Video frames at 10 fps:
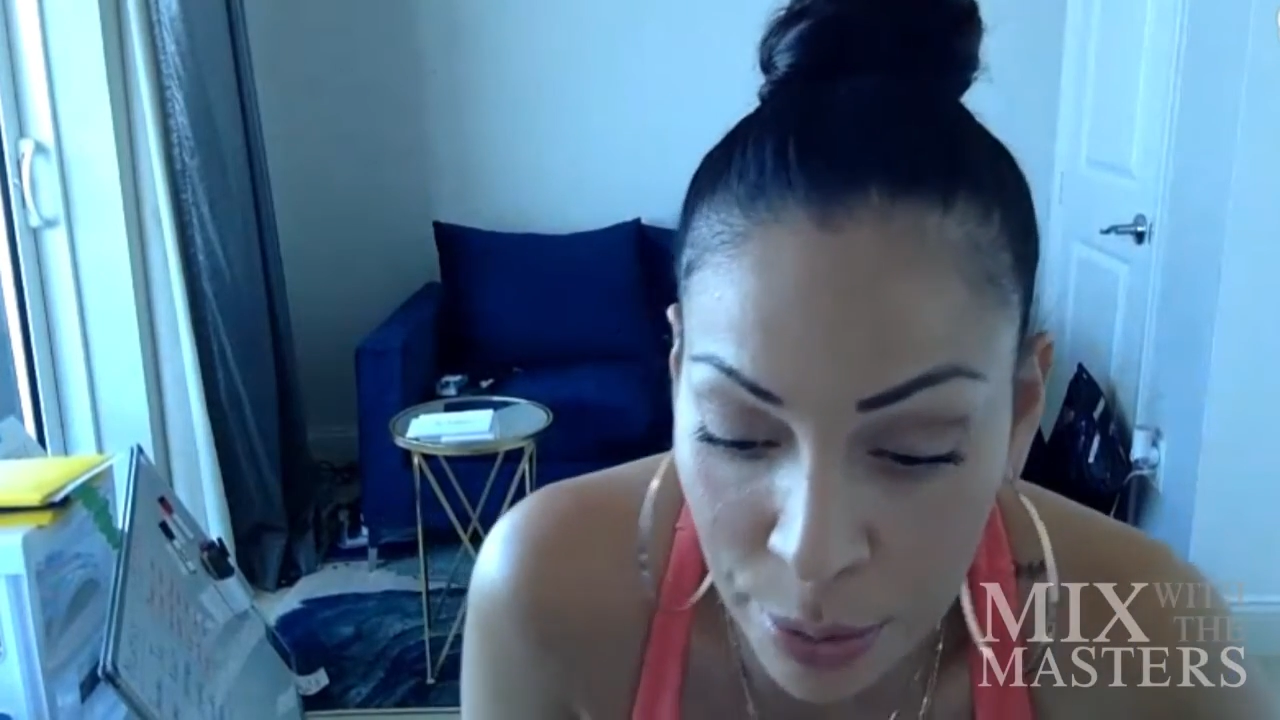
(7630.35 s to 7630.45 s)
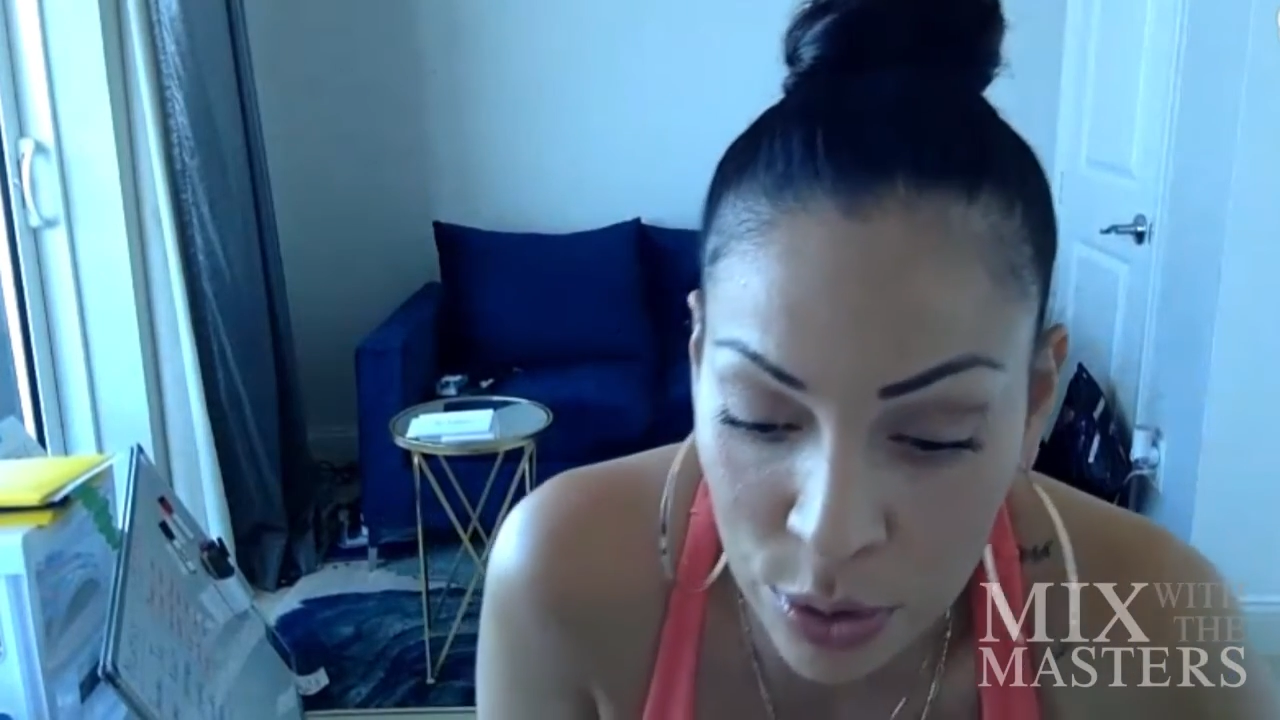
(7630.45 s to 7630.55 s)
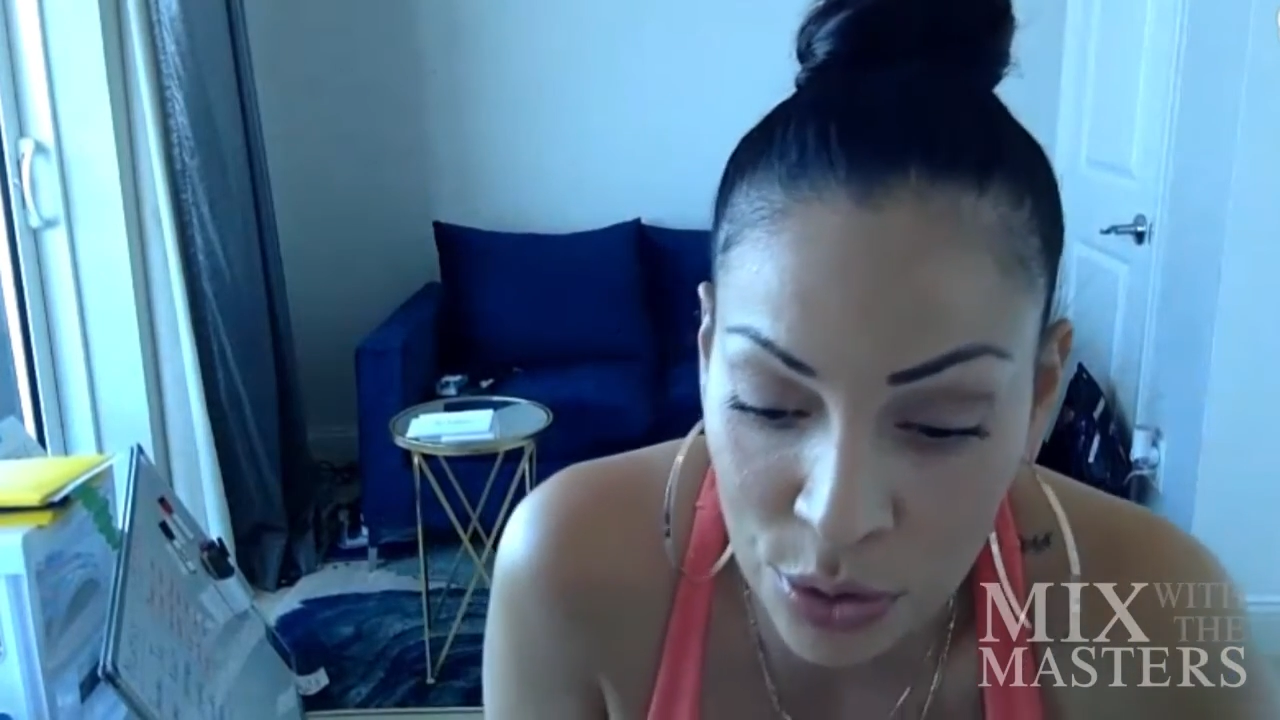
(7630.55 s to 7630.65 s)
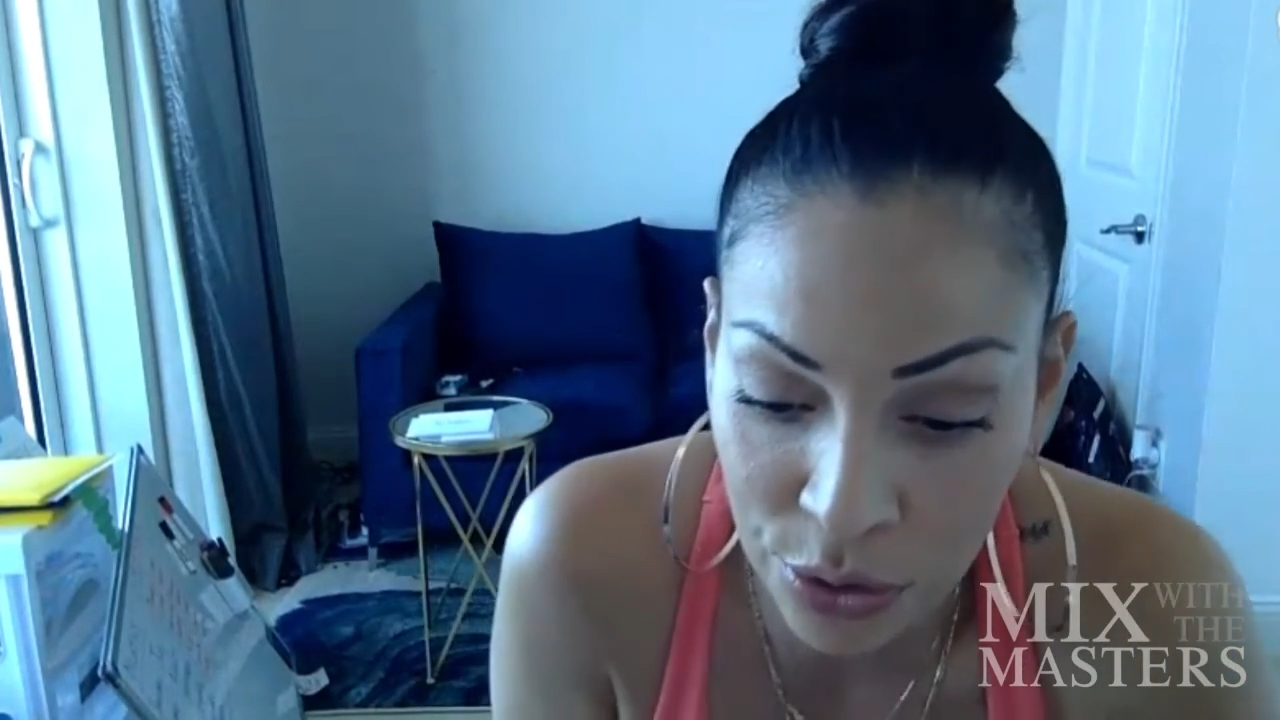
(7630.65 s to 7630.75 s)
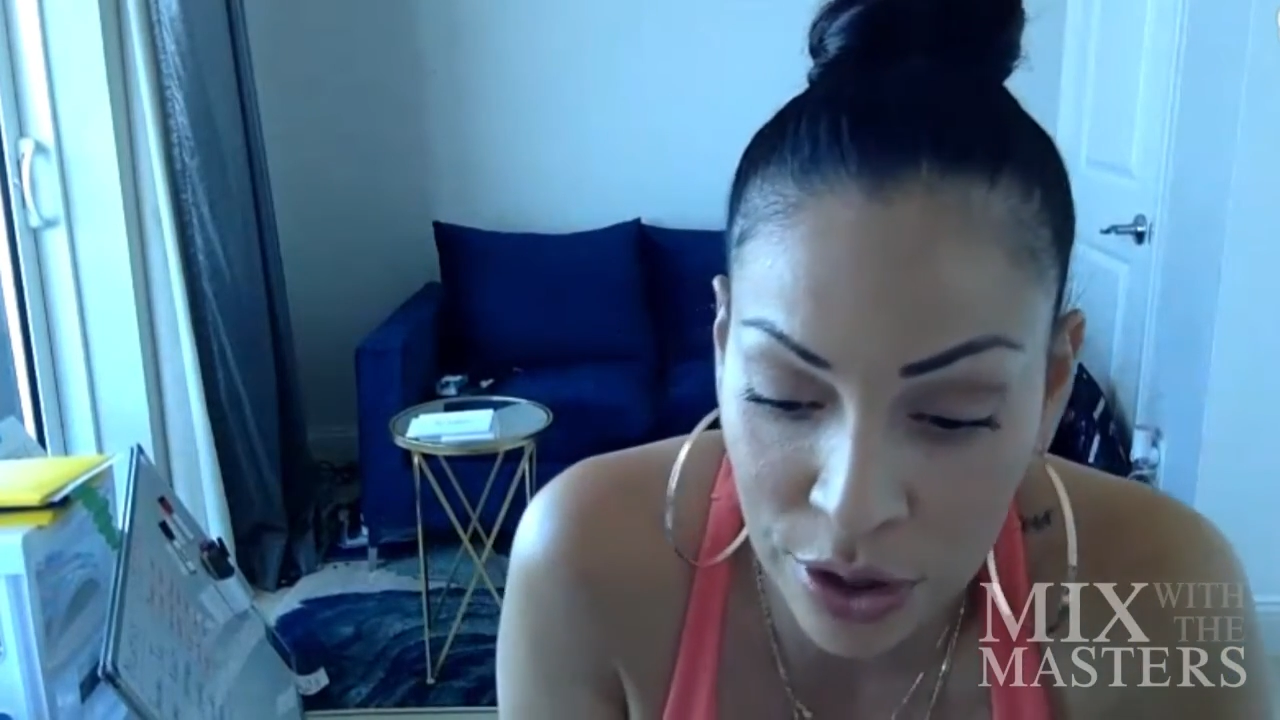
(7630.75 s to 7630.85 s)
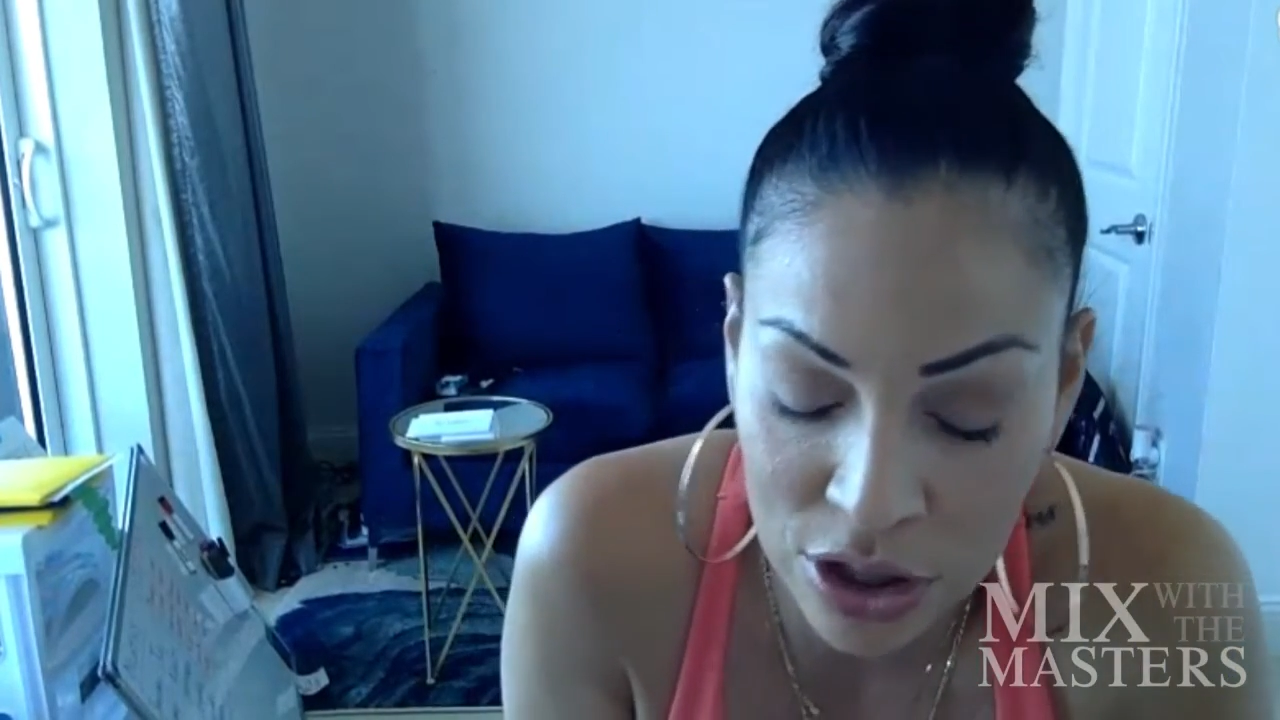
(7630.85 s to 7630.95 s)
producer